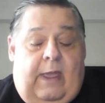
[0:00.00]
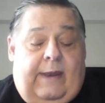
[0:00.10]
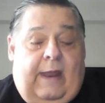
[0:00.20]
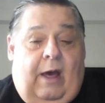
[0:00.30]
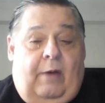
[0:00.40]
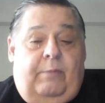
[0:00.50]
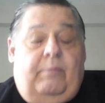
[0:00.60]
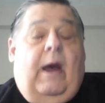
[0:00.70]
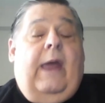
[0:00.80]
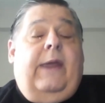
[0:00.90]
Now,
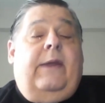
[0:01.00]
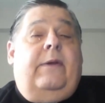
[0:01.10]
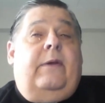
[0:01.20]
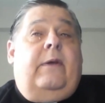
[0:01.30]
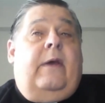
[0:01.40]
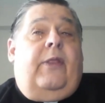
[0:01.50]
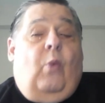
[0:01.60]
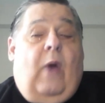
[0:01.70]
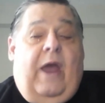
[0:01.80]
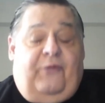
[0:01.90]
the
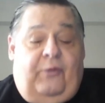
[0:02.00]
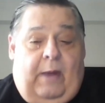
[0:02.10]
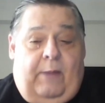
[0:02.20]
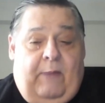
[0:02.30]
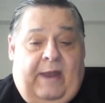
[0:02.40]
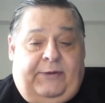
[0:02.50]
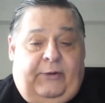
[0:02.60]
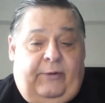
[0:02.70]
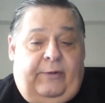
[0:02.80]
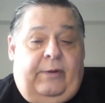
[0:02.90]
wife of my
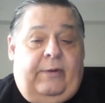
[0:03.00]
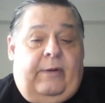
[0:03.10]
mentor,